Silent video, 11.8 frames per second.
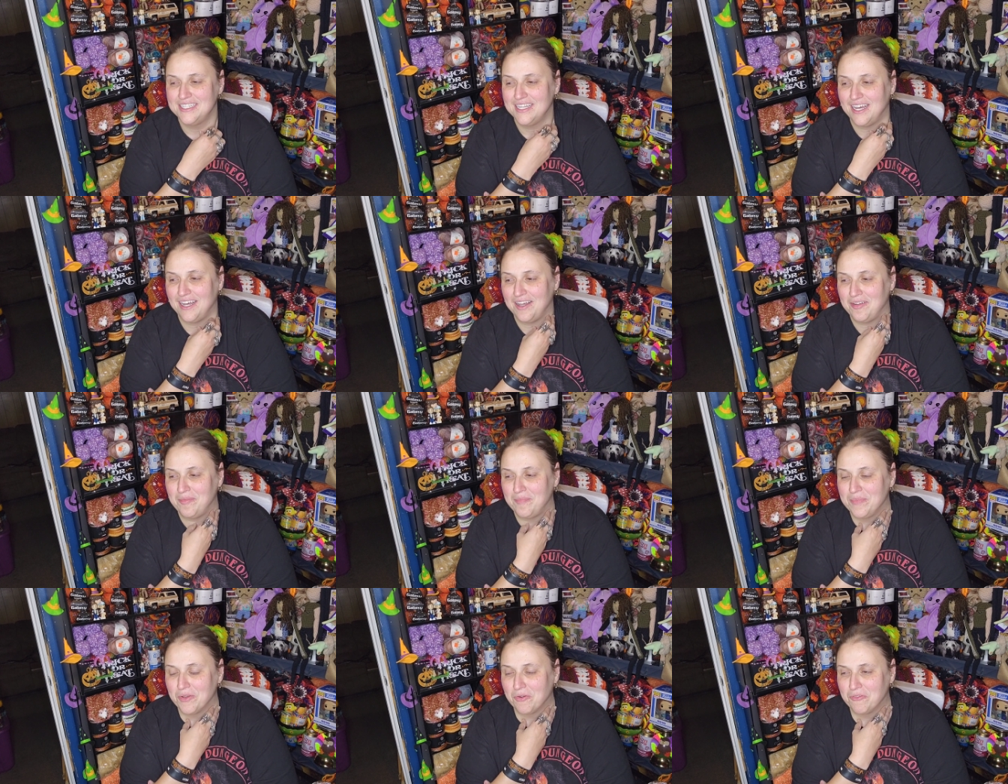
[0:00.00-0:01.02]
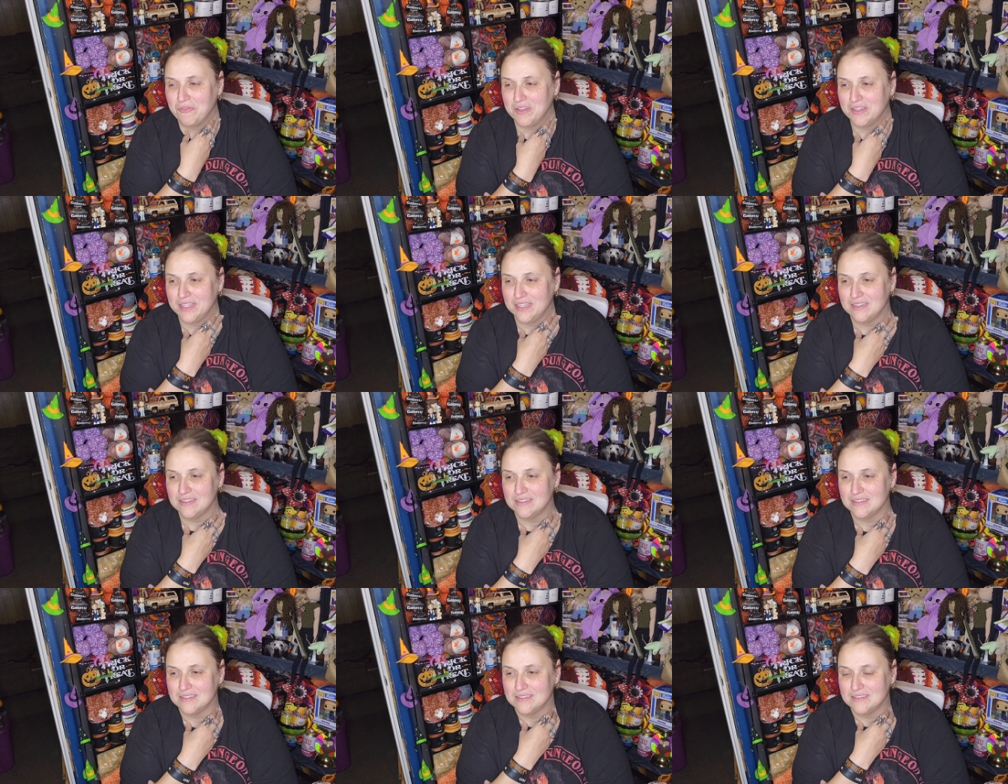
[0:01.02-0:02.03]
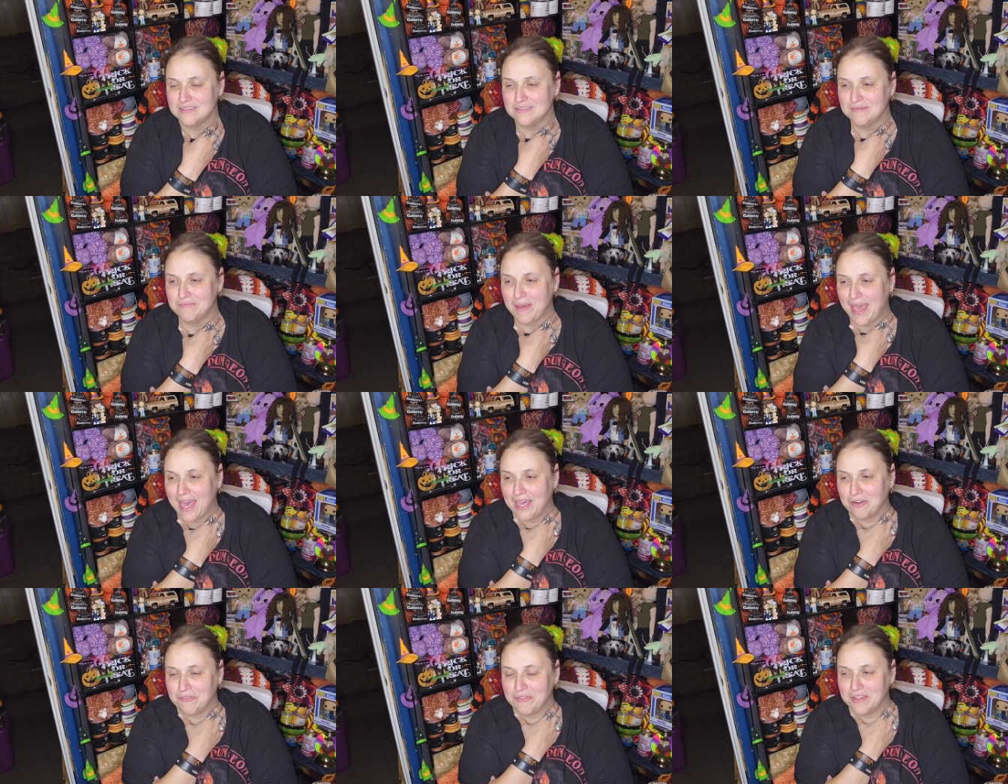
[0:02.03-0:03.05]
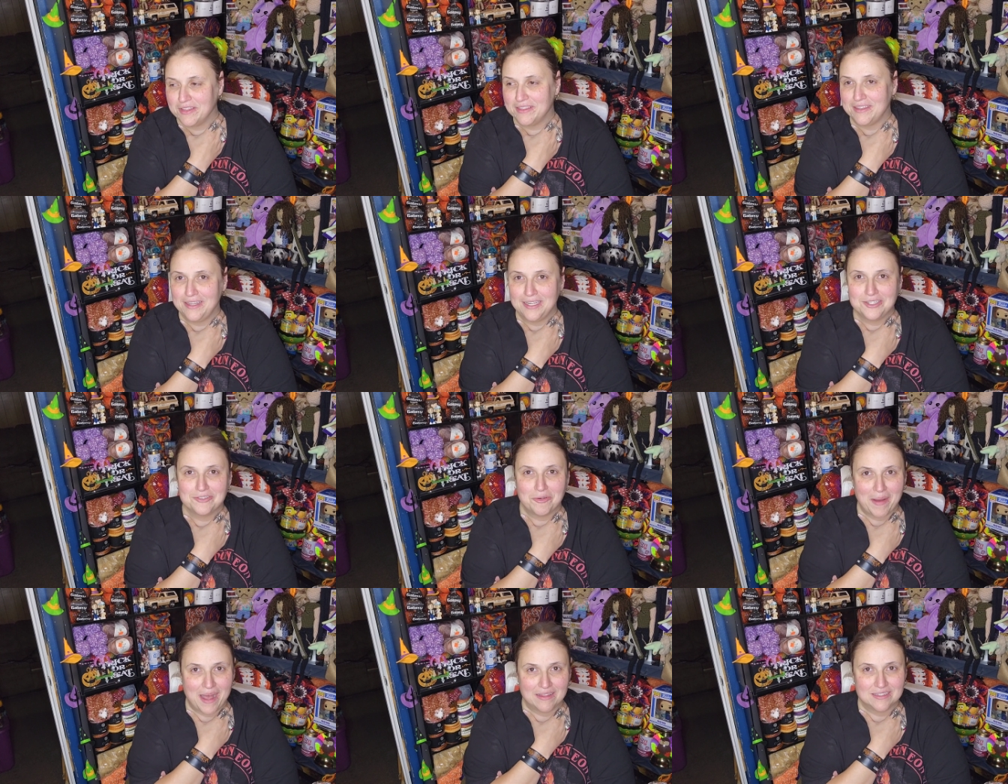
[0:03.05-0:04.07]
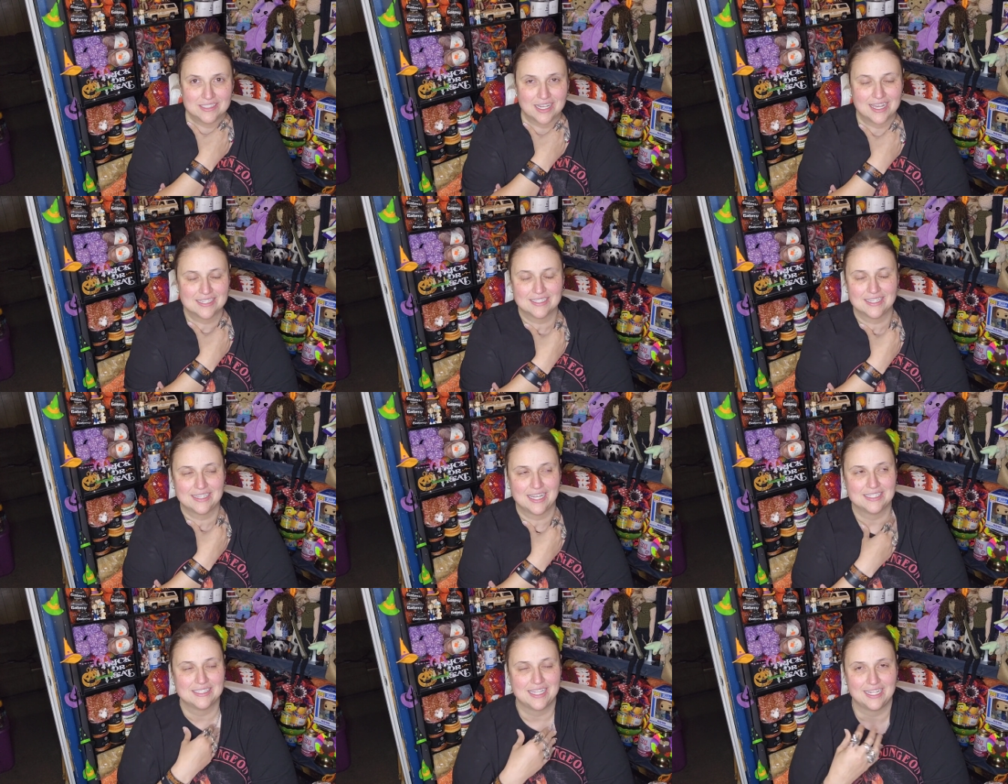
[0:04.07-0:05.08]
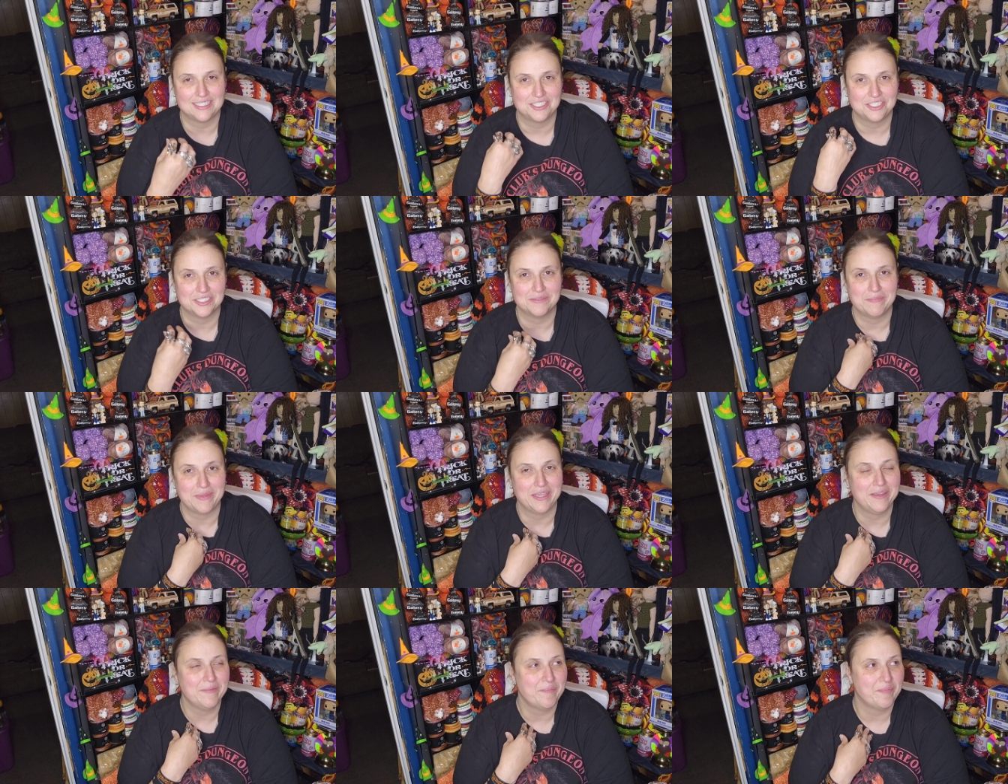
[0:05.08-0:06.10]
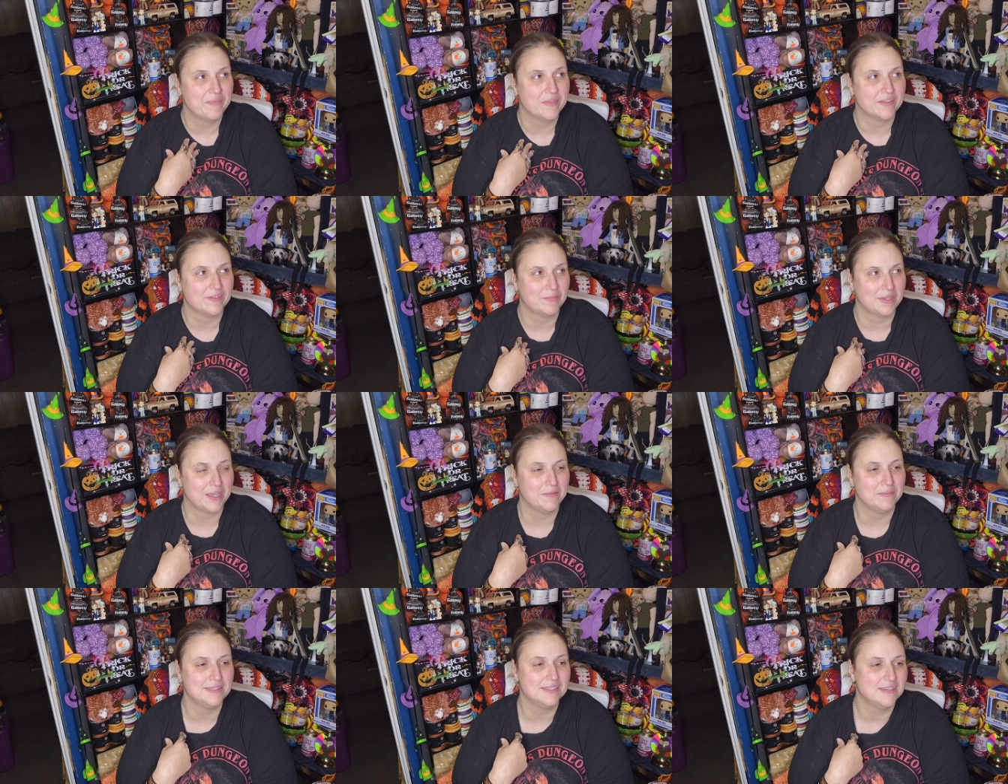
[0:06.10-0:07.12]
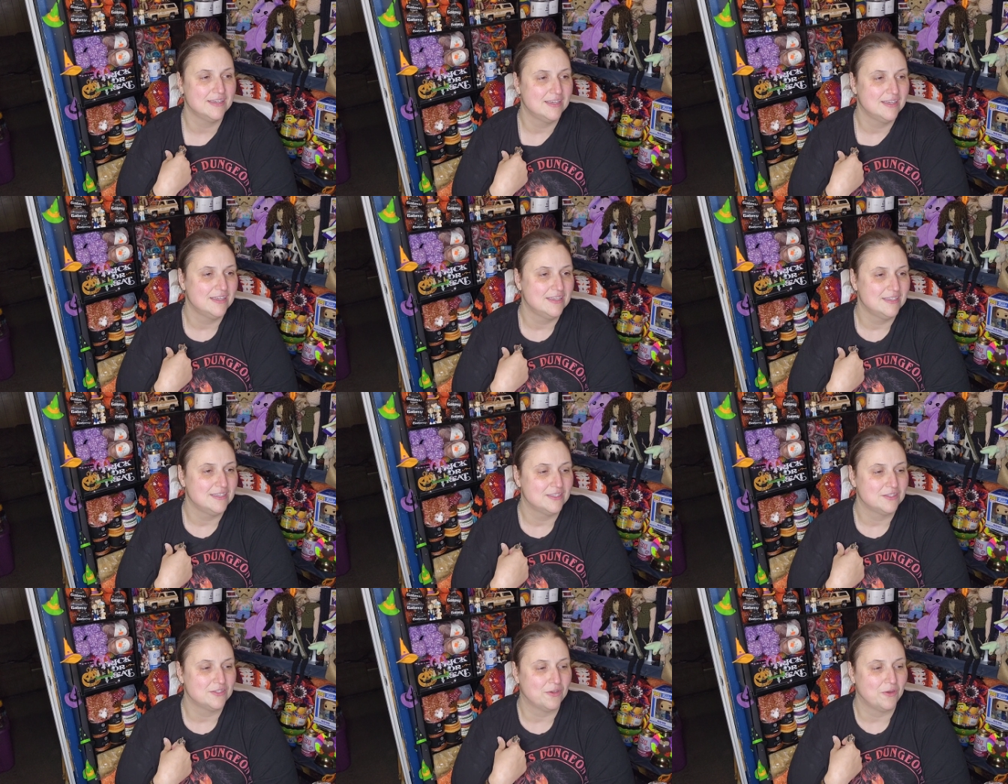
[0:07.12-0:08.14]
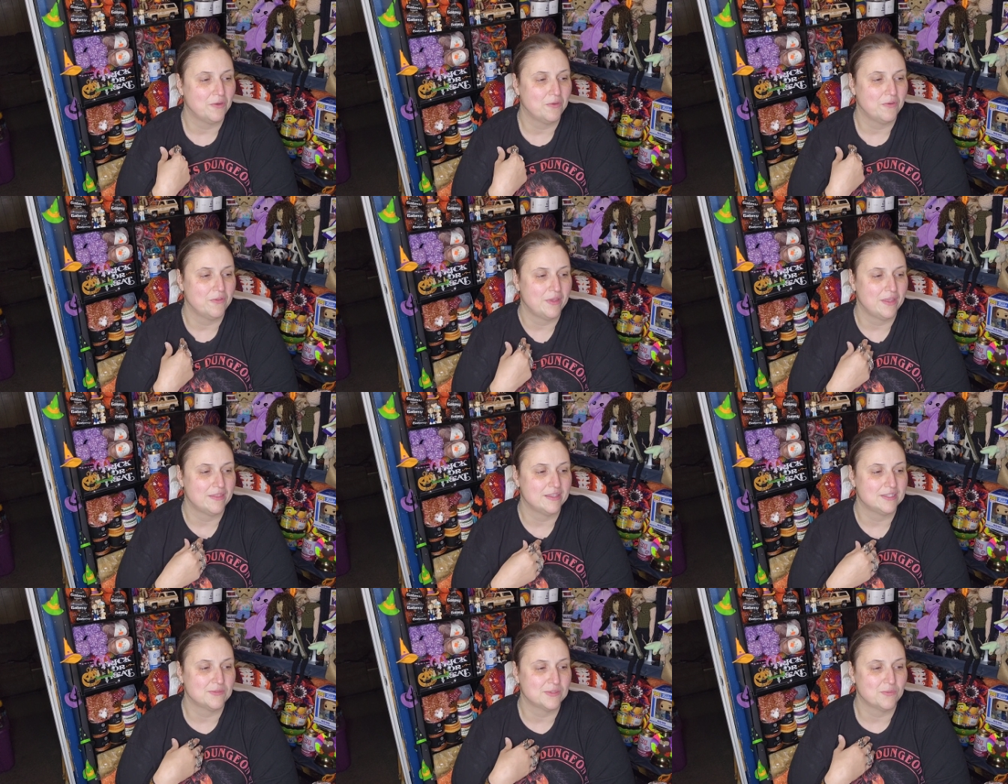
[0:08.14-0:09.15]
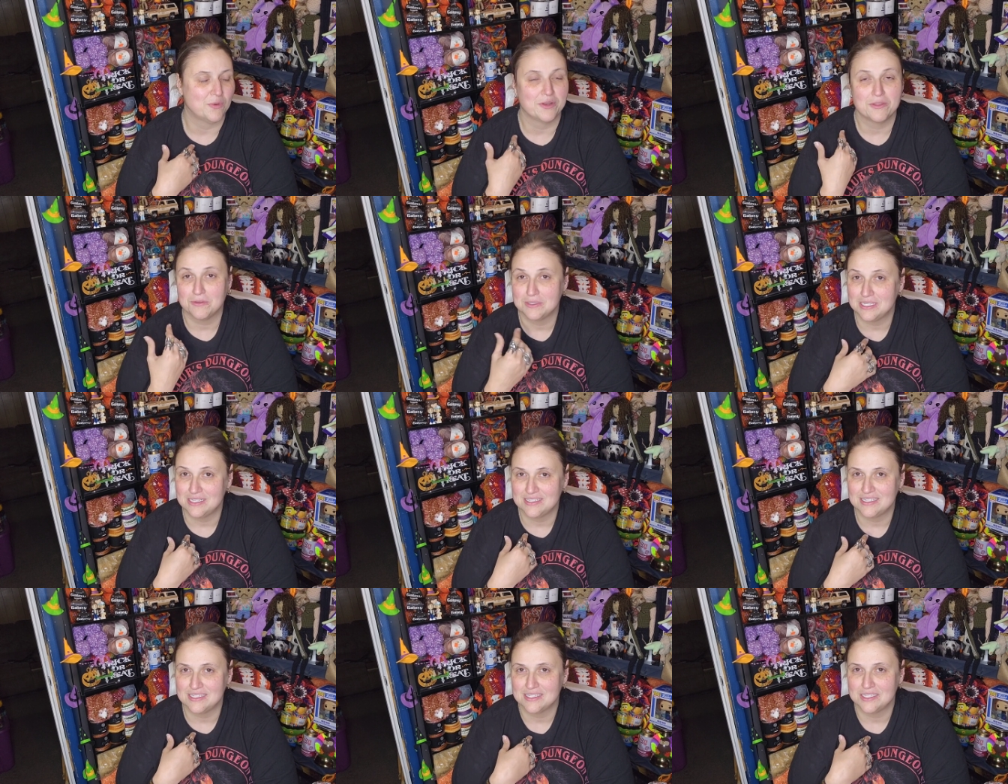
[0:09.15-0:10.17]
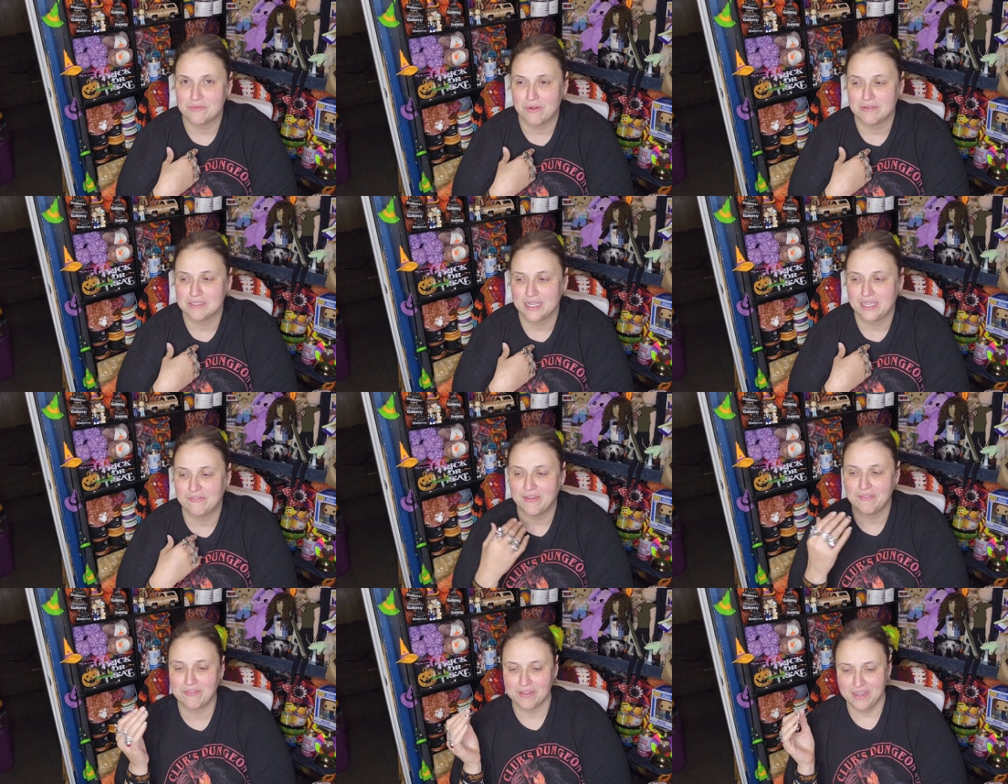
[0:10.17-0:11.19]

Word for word: um, or feeling bad, or feeling the need to apologize. Like that, that's just me sometimes. So this was one of those instances where I was like, if I've